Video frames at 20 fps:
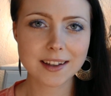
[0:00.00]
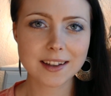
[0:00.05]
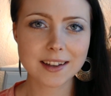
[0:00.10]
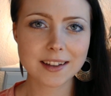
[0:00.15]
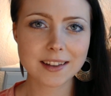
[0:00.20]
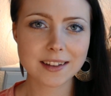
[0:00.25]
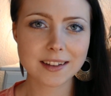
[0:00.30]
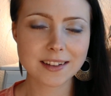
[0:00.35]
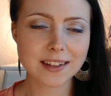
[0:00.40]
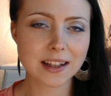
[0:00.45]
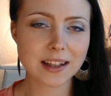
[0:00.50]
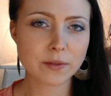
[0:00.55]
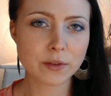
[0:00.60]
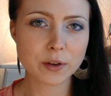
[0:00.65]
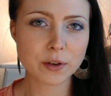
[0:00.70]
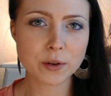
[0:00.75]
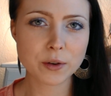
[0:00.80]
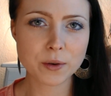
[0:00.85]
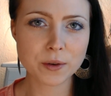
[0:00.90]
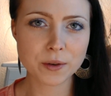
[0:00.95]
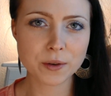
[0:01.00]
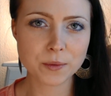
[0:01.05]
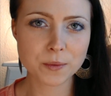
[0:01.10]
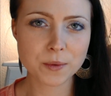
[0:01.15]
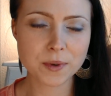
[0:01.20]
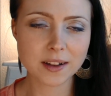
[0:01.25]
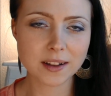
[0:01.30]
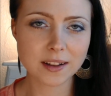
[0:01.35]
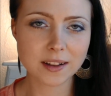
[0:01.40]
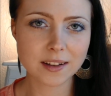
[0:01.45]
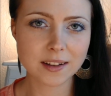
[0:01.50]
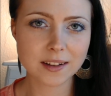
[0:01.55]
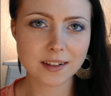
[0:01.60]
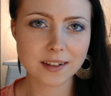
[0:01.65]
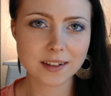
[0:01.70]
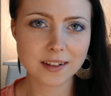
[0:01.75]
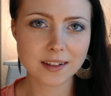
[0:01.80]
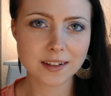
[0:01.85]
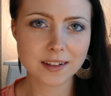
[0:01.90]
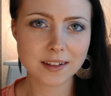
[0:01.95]
The silver cord will
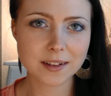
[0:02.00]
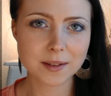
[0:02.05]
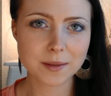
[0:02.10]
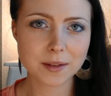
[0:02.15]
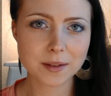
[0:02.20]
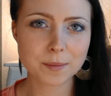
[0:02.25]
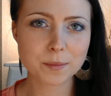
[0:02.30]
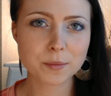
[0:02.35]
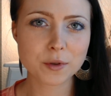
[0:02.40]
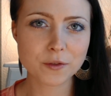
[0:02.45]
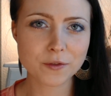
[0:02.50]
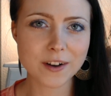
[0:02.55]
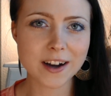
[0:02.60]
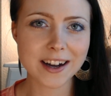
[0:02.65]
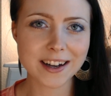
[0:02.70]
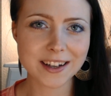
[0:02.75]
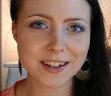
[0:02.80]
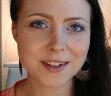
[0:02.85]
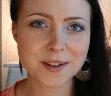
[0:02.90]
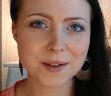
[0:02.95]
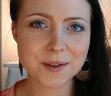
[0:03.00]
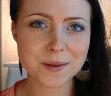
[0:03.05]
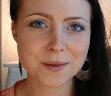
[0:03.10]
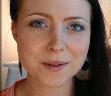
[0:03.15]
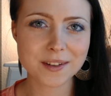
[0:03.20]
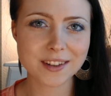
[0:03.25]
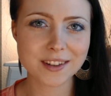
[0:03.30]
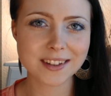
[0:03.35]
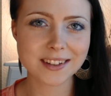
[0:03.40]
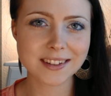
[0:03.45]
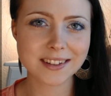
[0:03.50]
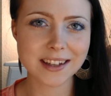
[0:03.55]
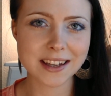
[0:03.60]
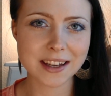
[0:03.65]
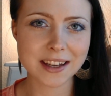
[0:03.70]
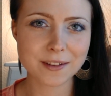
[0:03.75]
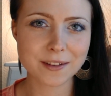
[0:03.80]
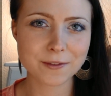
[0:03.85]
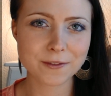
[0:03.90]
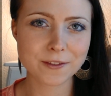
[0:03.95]
provide you with a
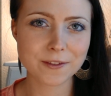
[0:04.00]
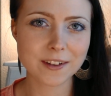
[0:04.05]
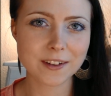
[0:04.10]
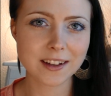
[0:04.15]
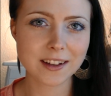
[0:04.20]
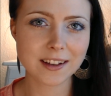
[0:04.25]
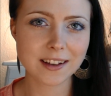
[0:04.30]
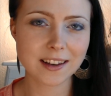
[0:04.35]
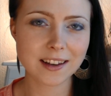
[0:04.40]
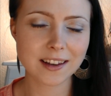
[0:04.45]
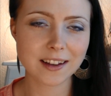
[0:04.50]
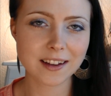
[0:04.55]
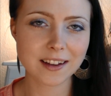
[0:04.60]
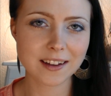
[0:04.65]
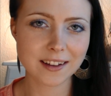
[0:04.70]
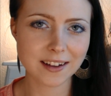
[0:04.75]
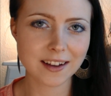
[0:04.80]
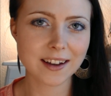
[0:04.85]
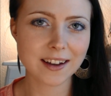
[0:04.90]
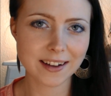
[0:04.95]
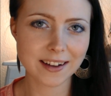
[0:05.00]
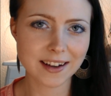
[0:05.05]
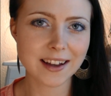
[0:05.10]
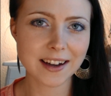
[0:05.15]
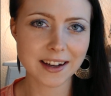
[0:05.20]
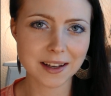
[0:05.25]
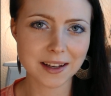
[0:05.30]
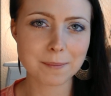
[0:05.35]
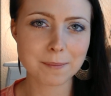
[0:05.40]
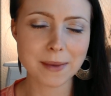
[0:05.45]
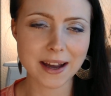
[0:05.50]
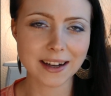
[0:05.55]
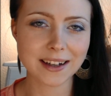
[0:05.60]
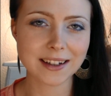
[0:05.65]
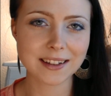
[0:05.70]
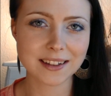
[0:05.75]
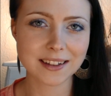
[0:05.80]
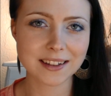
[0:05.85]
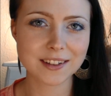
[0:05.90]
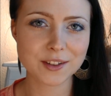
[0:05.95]
safe guideline
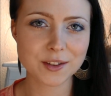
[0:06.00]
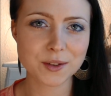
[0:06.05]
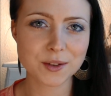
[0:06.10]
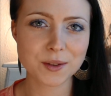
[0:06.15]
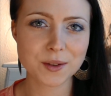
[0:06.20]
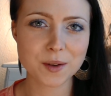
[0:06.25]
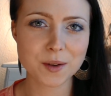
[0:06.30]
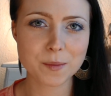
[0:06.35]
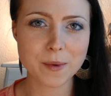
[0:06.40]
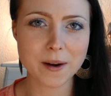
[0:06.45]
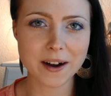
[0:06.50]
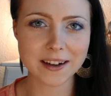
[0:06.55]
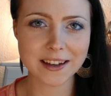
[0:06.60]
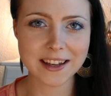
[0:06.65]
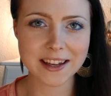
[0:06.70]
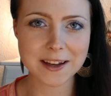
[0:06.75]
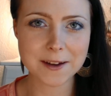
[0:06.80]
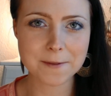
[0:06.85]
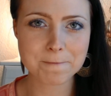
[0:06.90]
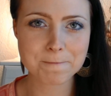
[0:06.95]
back to your body.